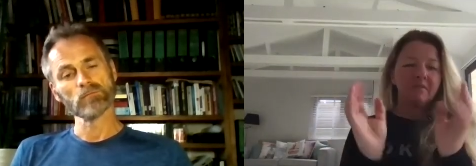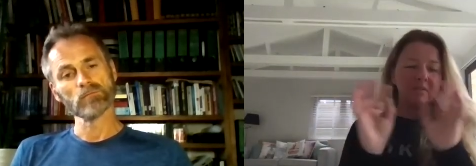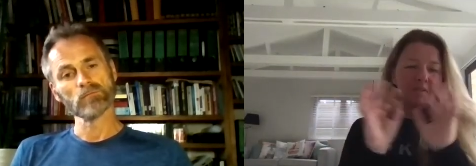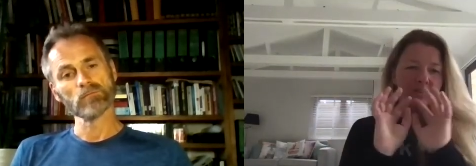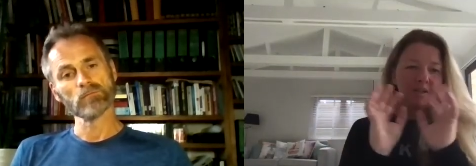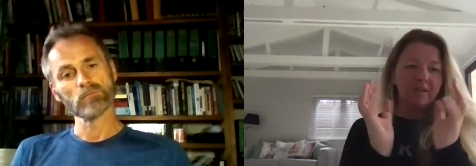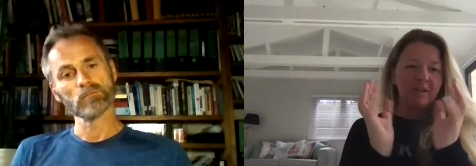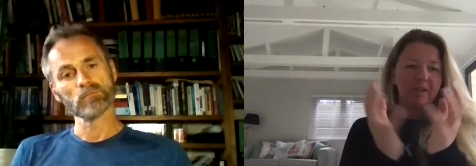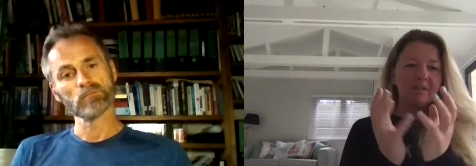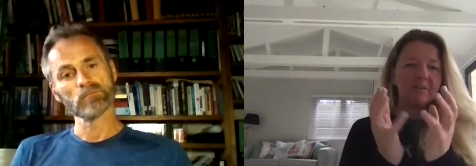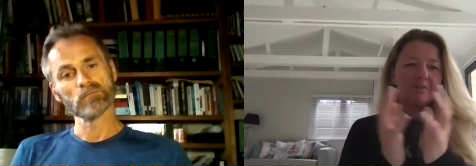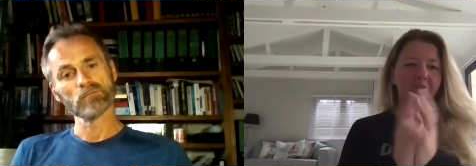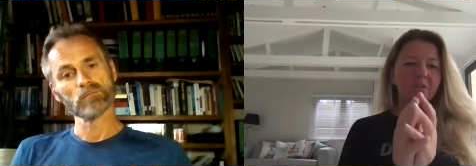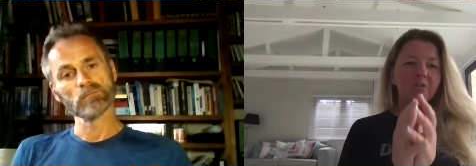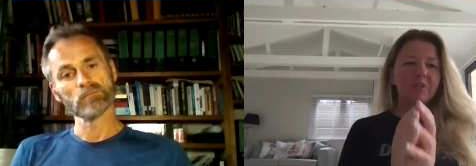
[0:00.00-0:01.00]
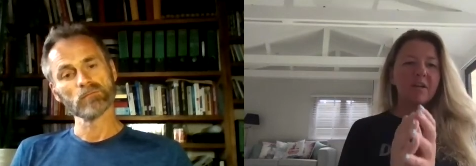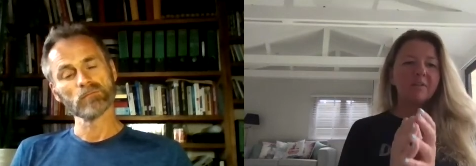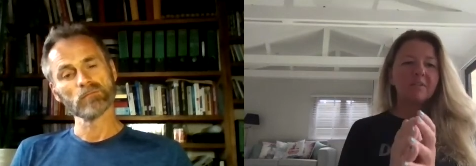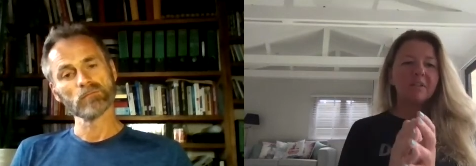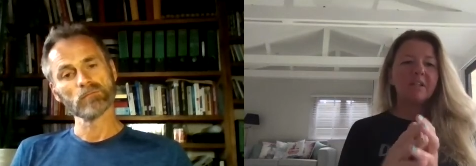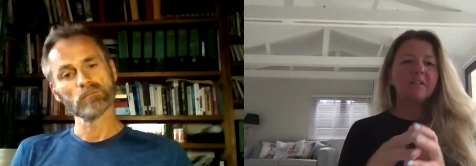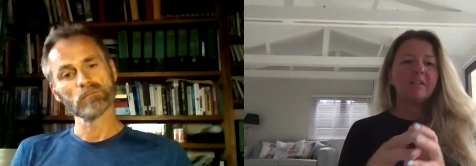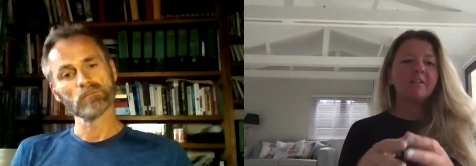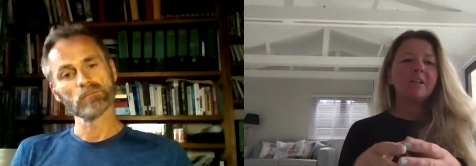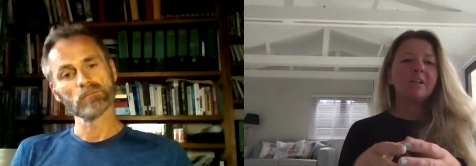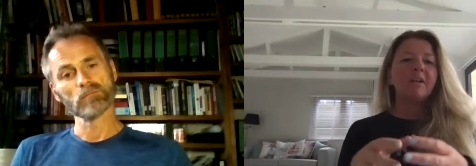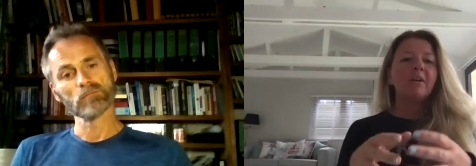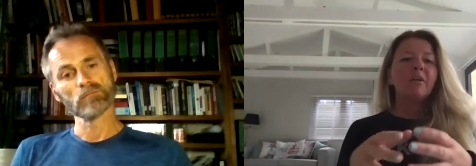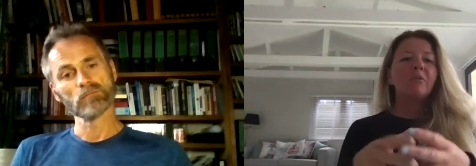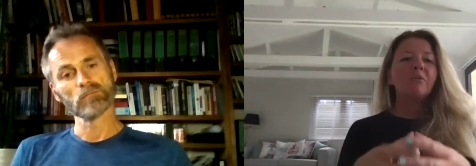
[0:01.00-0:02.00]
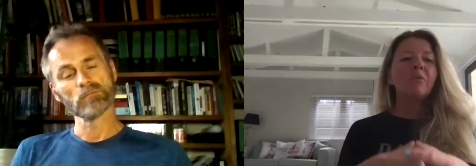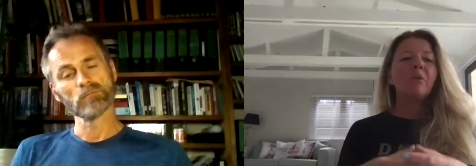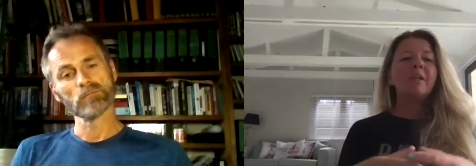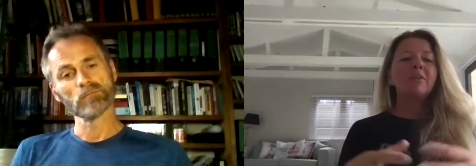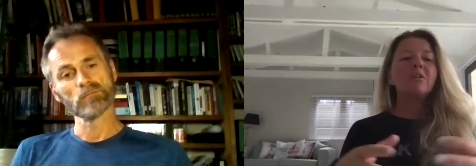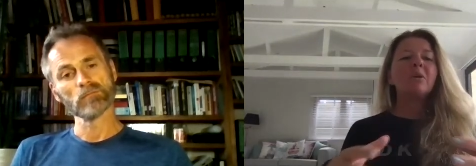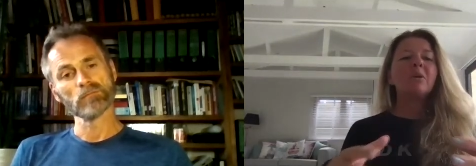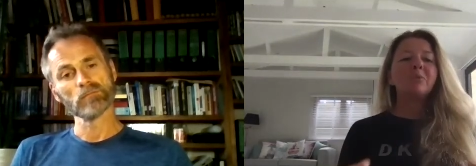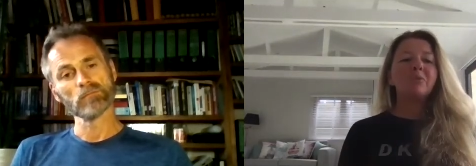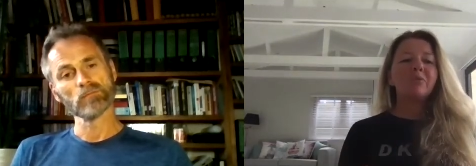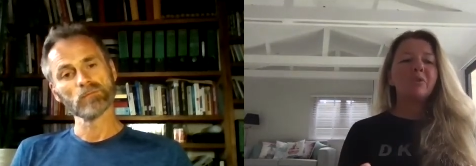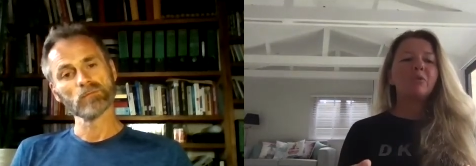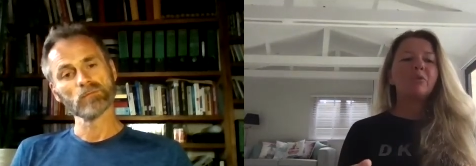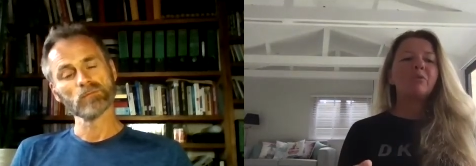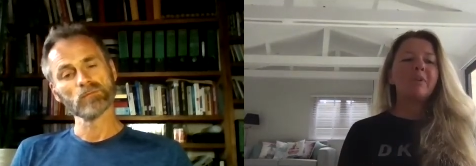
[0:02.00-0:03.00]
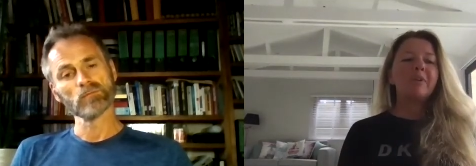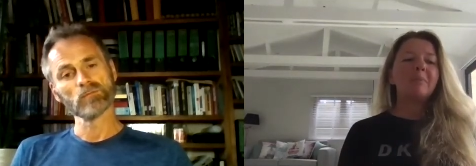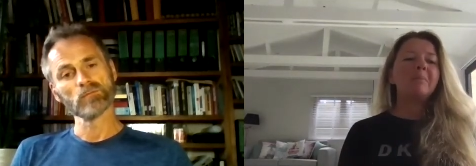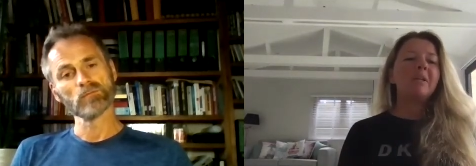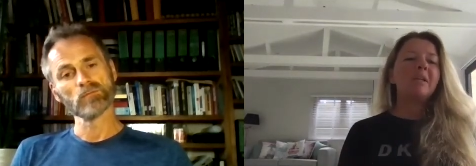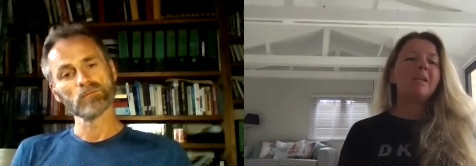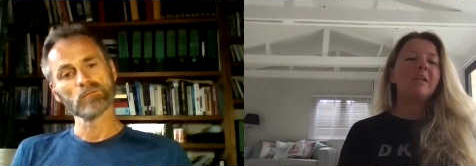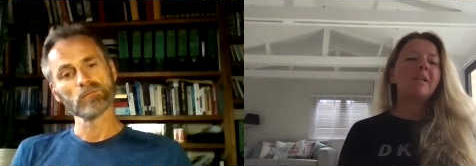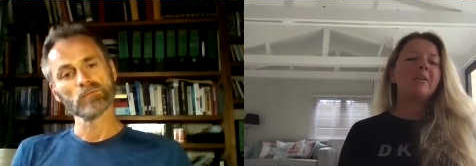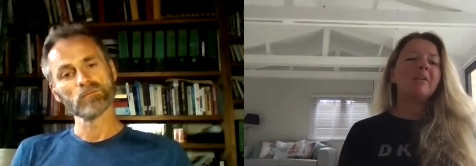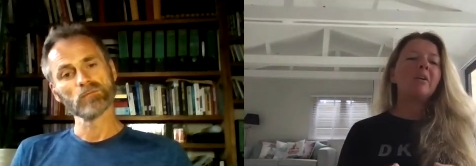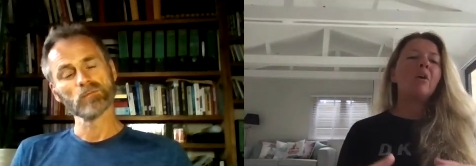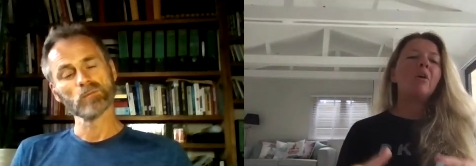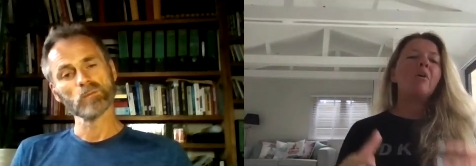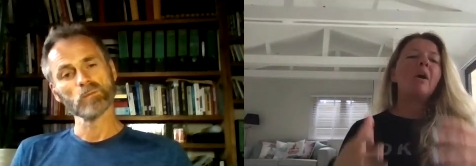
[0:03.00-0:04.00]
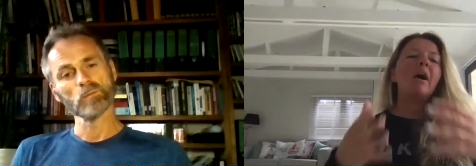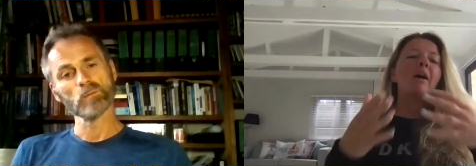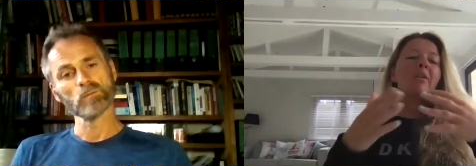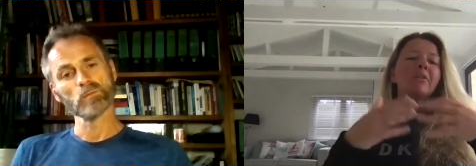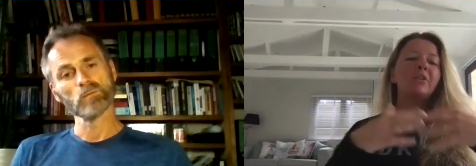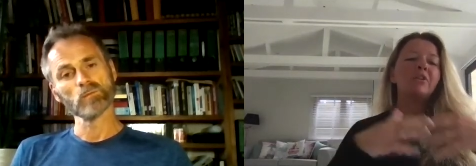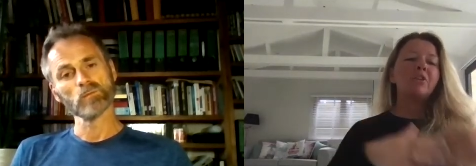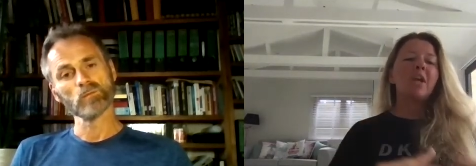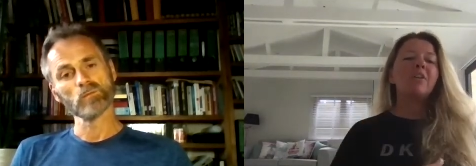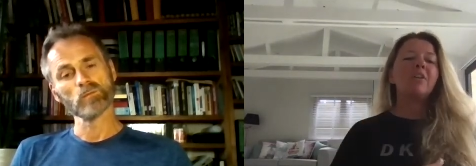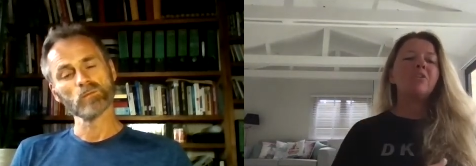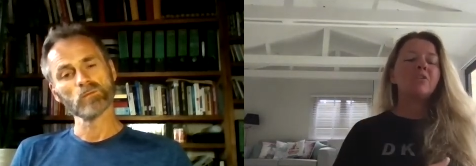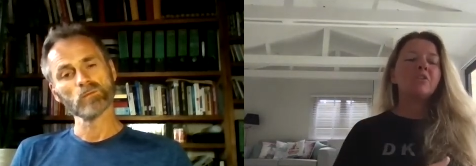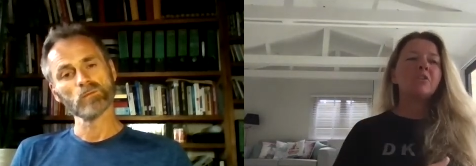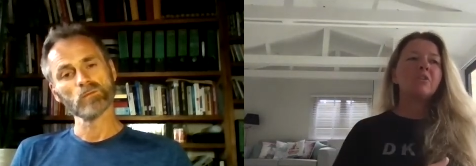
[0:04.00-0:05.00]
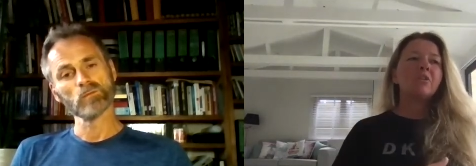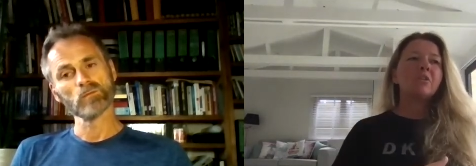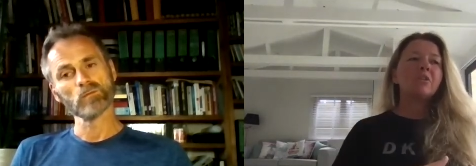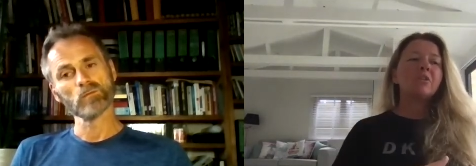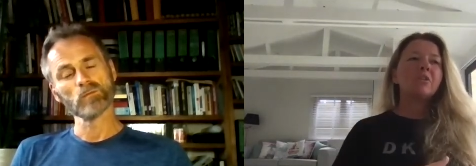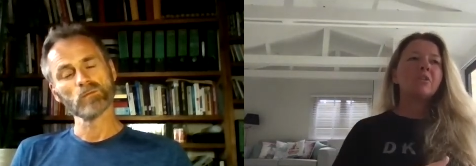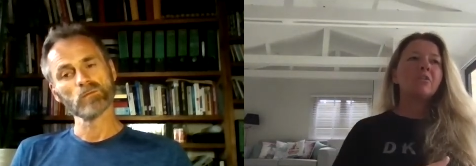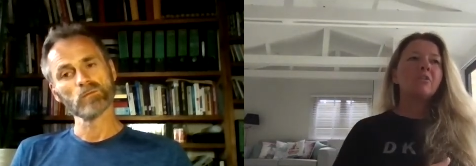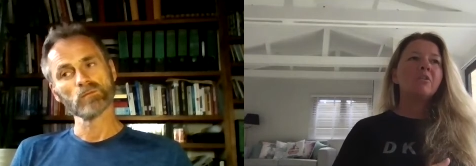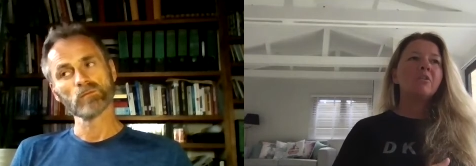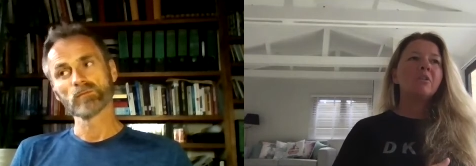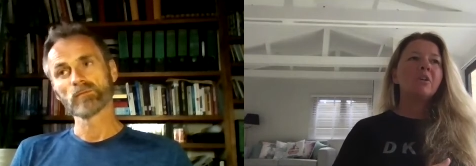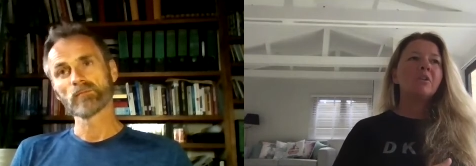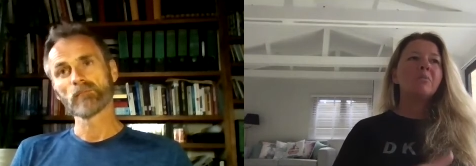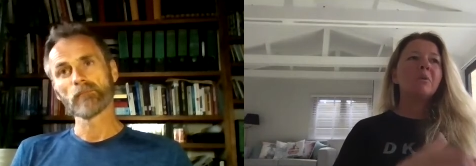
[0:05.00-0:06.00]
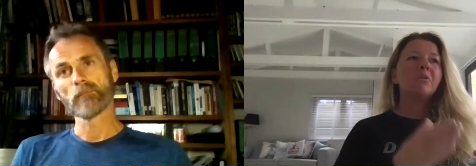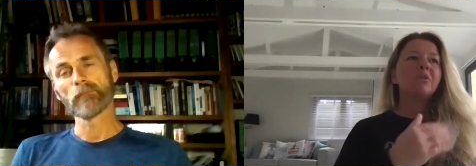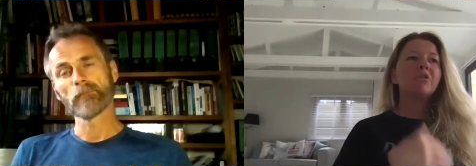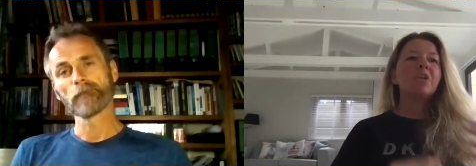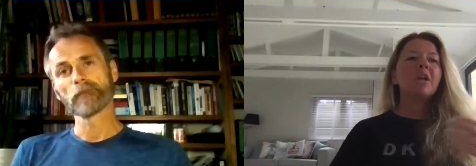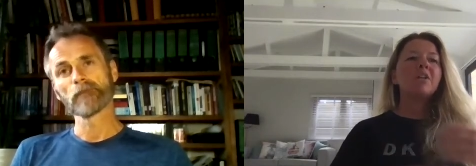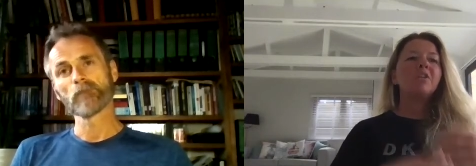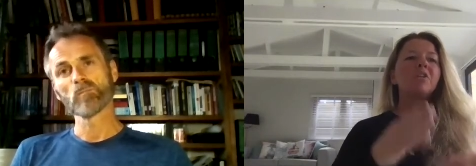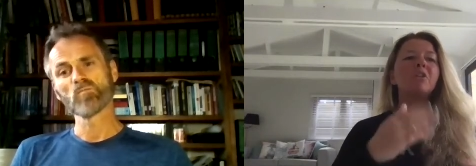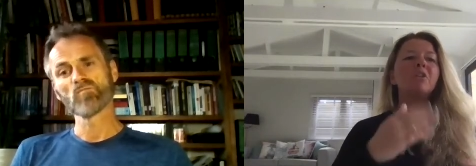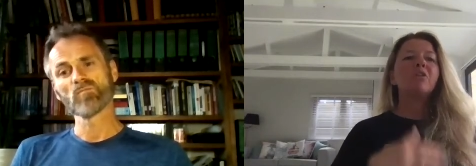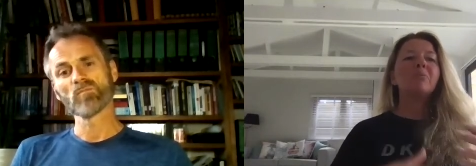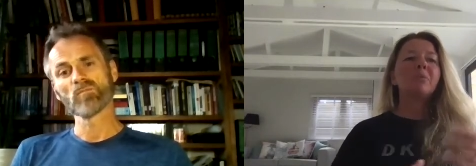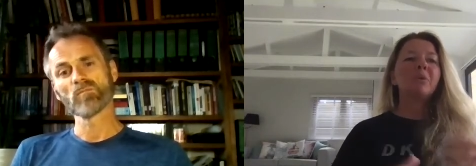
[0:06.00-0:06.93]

Speaker 1: uh, surrounding in terms of your family the change i suppose the changes that you've put